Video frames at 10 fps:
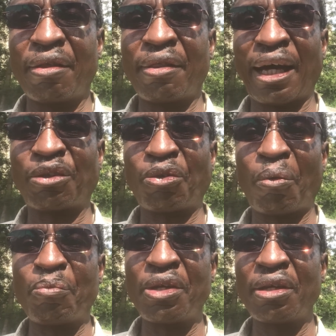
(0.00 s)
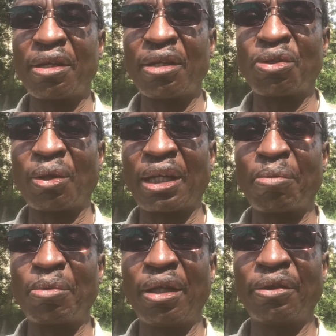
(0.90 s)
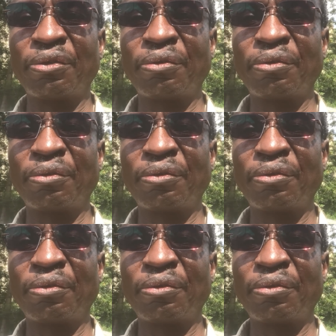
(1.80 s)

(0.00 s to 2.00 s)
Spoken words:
That for me is what I believe.